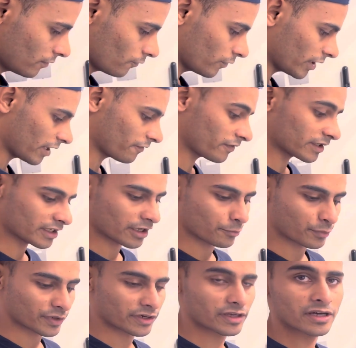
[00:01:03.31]
We have a
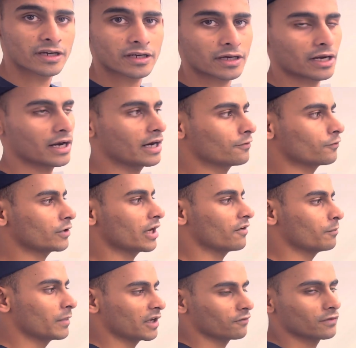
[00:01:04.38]
temper here and we
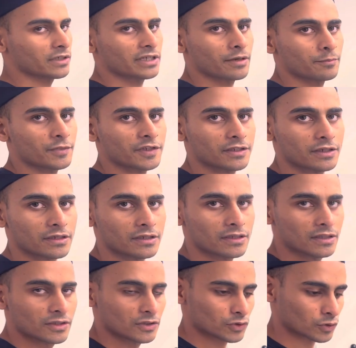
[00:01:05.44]
have manual temper.
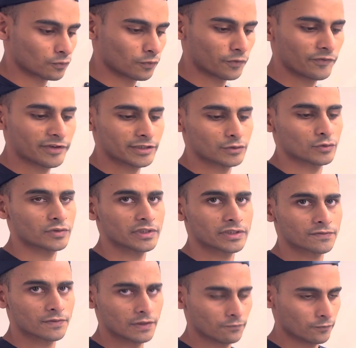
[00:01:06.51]
So we will do
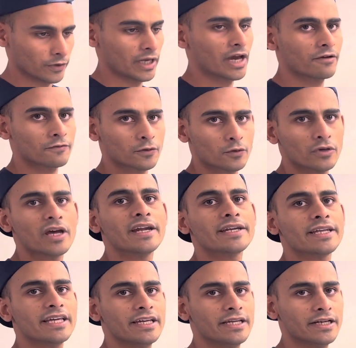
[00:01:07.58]
this one. We have
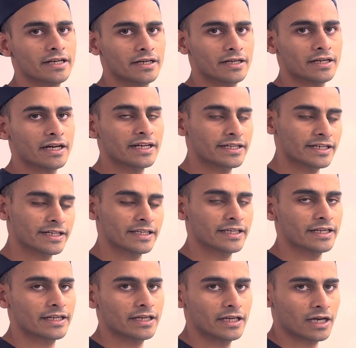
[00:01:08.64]
90
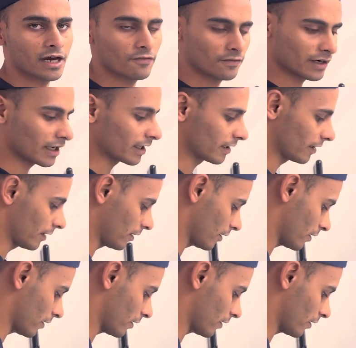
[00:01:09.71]
degree temperature.